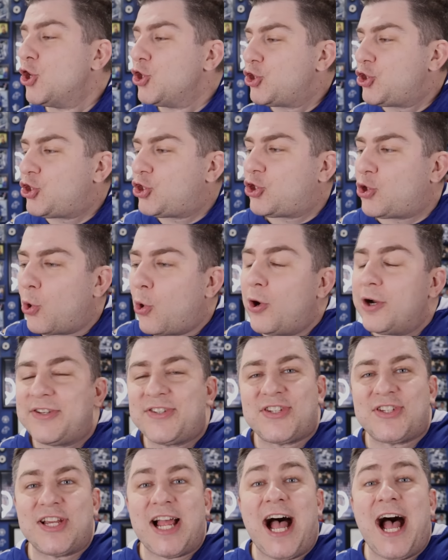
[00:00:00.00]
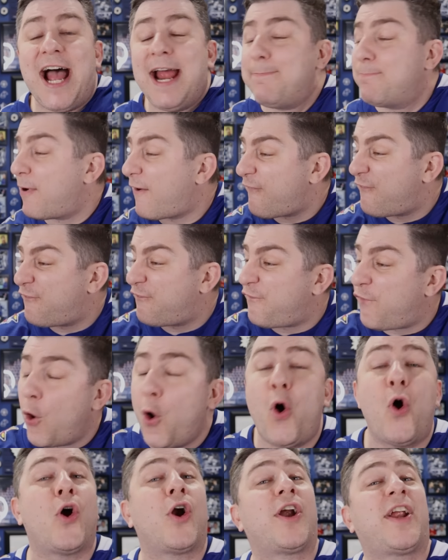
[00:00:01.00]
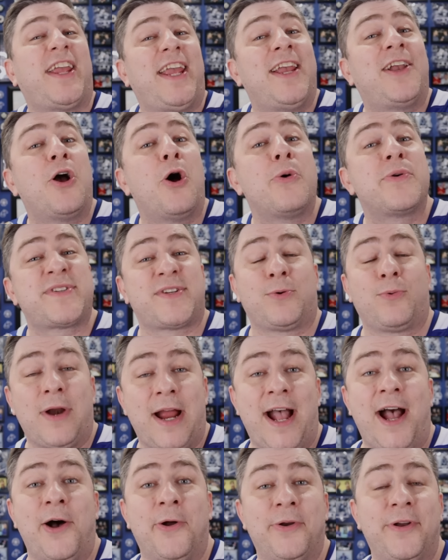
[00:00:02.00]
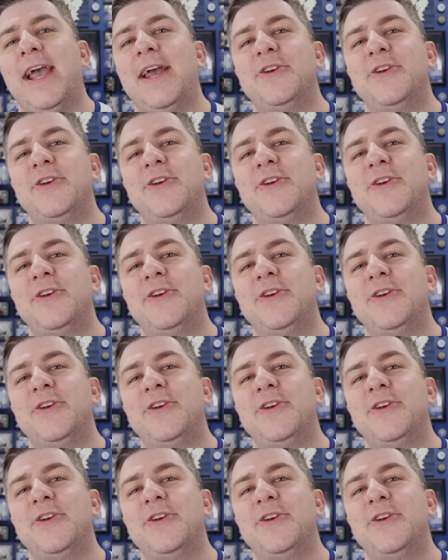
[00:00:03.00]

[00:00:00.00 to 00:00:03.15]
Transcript: short side before he goes around.